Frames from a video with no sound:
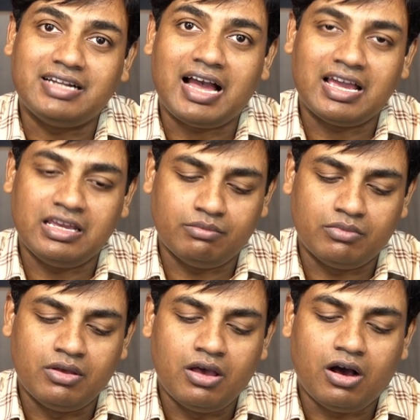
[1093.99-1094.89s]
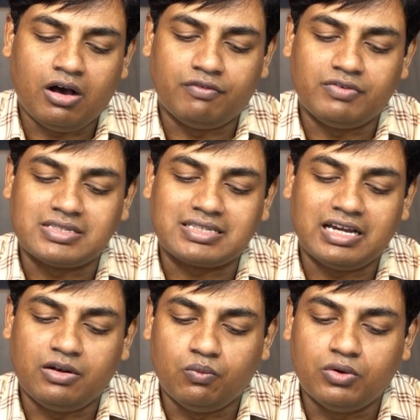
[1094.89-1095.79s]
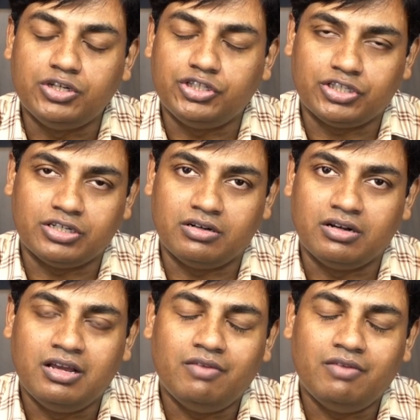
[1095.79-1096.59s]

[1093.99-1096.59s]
time of his conversion,